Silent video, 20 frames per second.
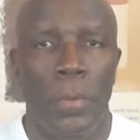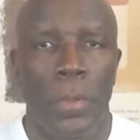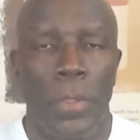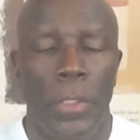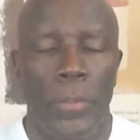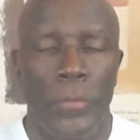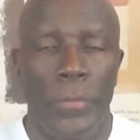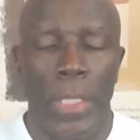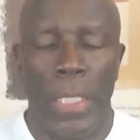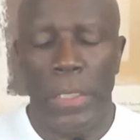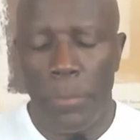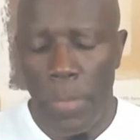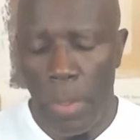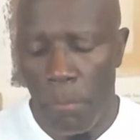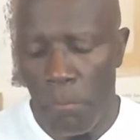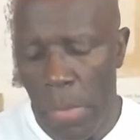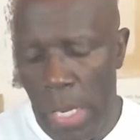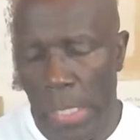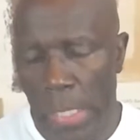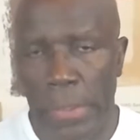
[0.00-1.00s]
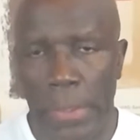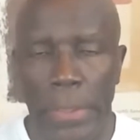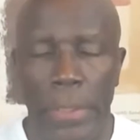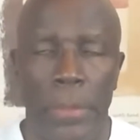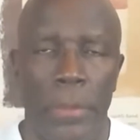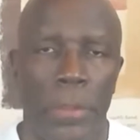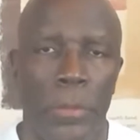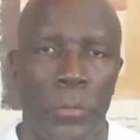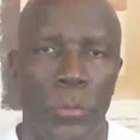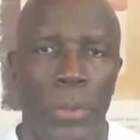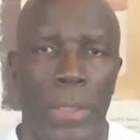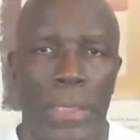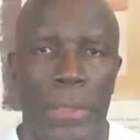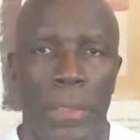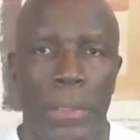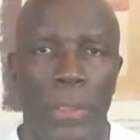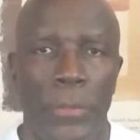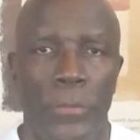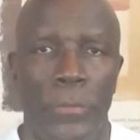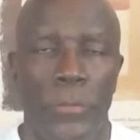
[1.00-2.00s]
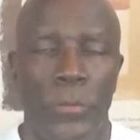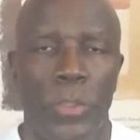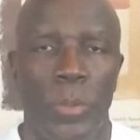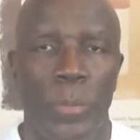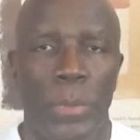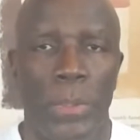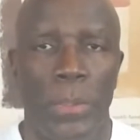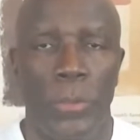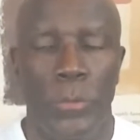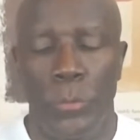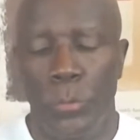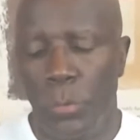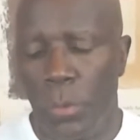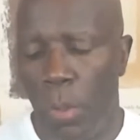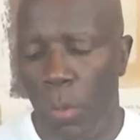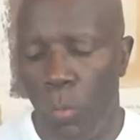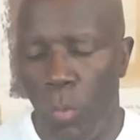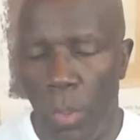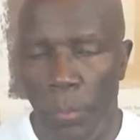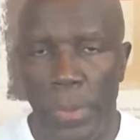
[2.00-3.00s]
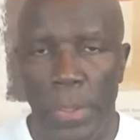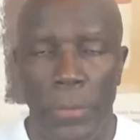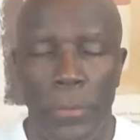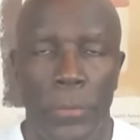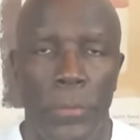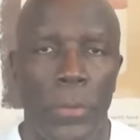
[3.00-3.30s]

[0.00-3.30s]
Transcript: It's not I'm the man and you got to listen to me because you're the woman.